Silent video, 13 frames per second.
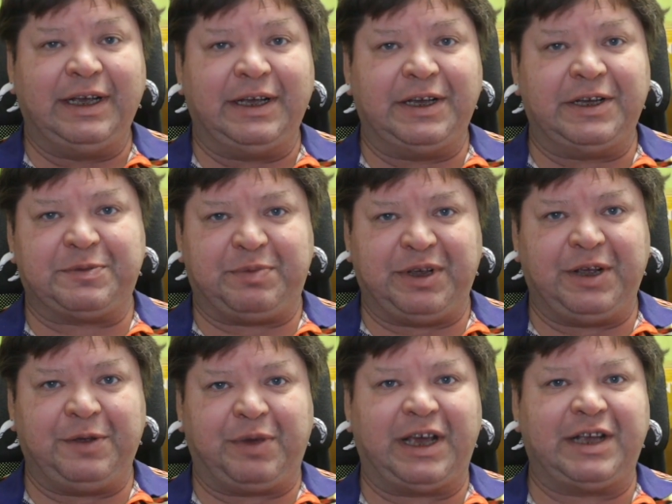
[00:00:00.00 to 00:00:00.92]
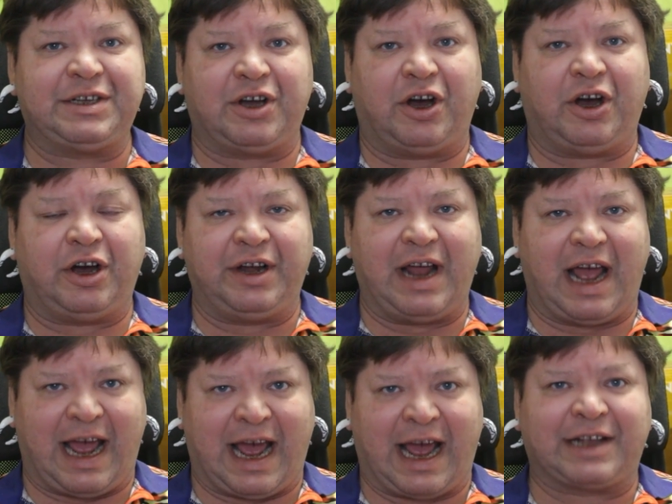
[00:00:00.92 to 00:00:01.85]
is being based on
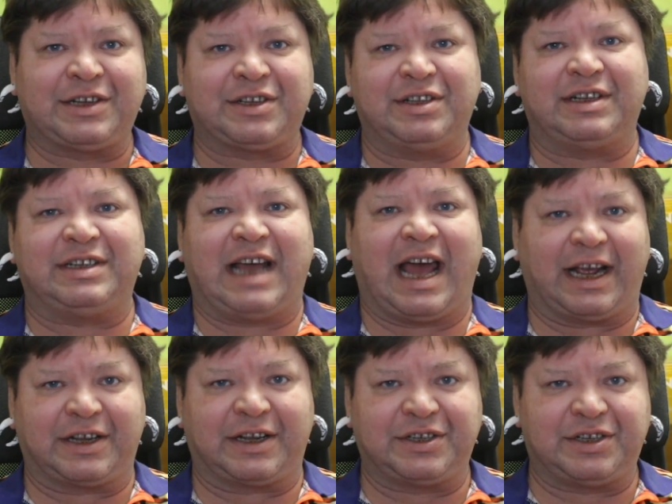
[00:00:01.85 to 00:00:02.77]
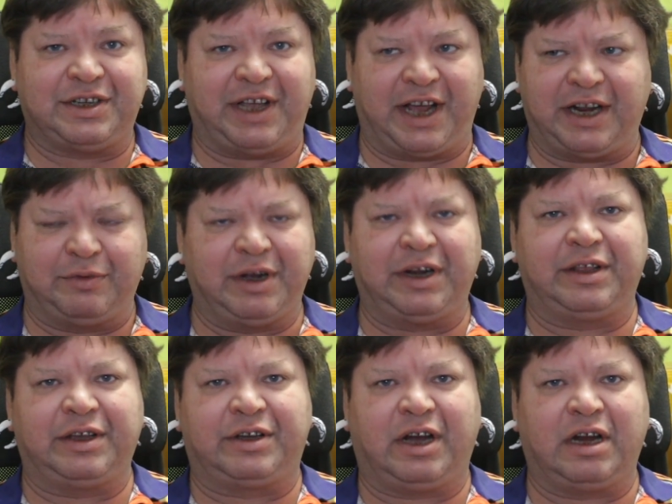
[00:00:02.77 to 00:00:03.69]
axe the tax, getting rid of
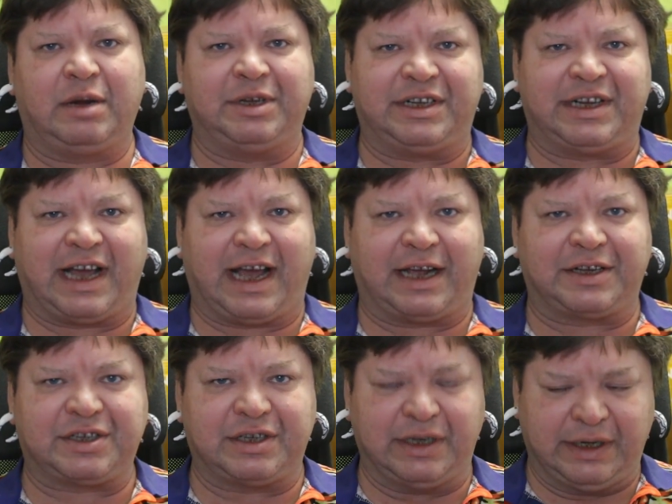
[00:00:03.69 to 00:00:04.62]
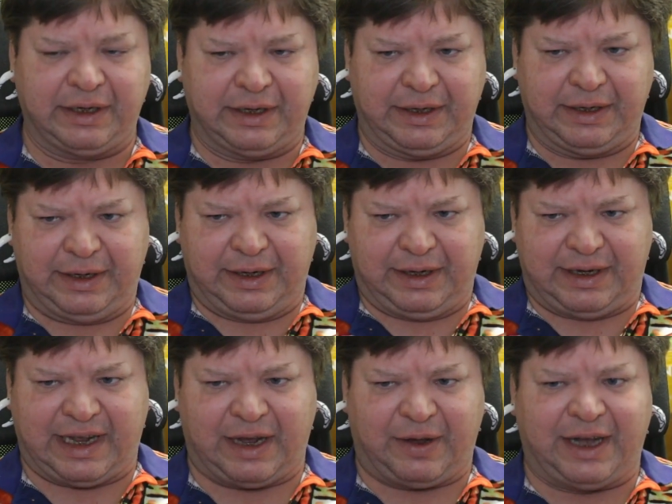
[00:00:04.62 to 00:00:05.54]
the carbon tax.
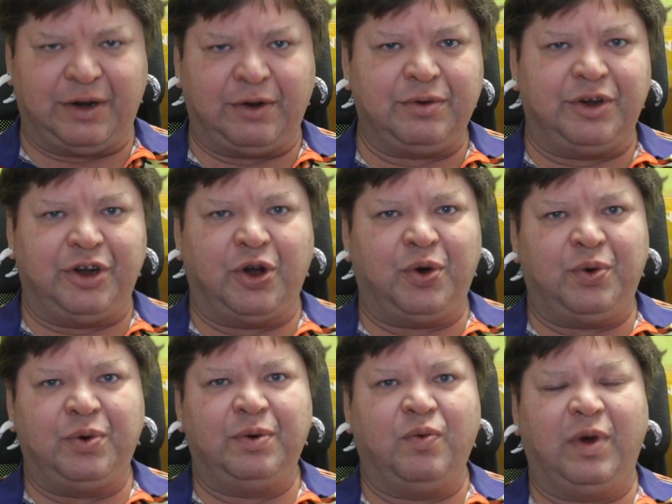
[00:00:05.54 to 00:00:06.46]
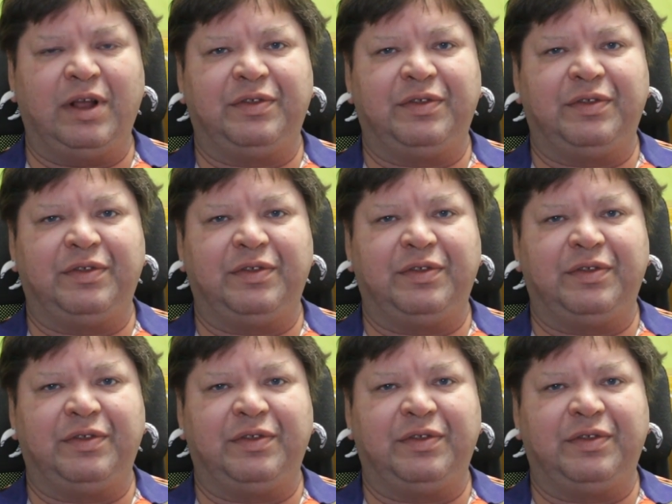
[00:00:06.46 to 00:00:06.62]
Now, I don't know what